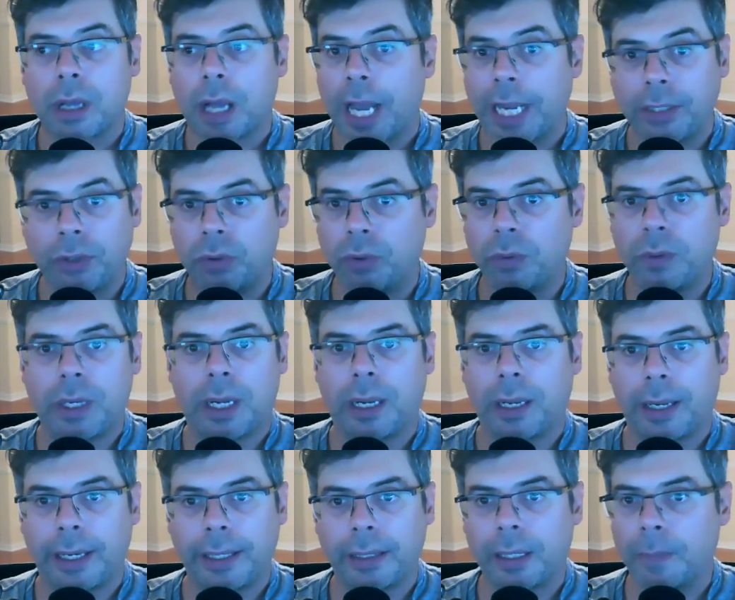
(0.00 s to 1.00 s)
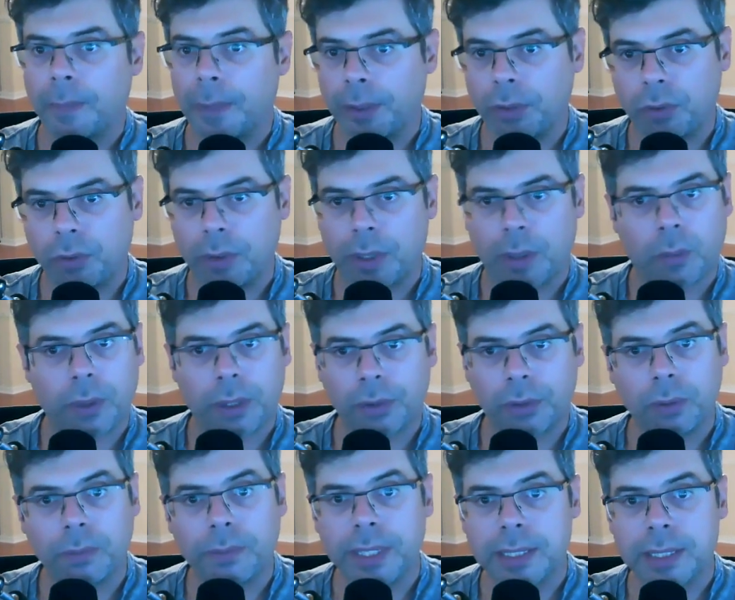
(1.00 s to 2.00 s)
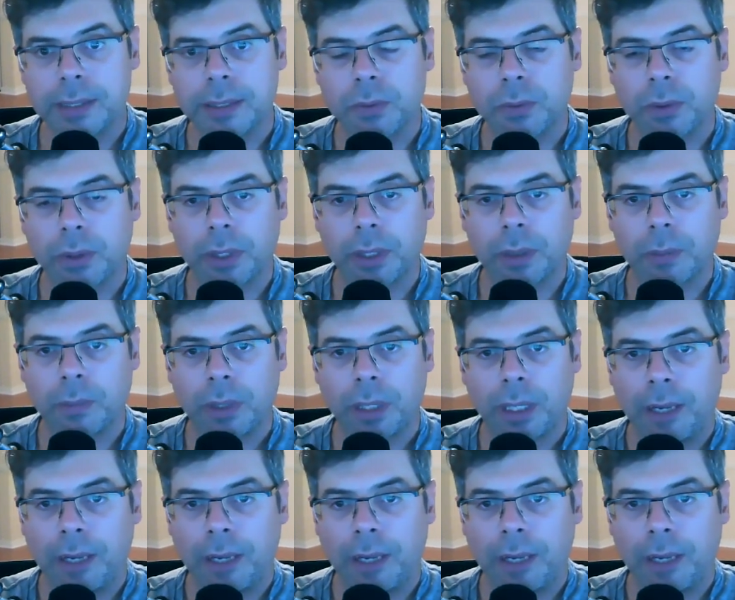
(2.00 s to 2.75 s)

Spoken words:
I do not like them. I do not want to do business with them.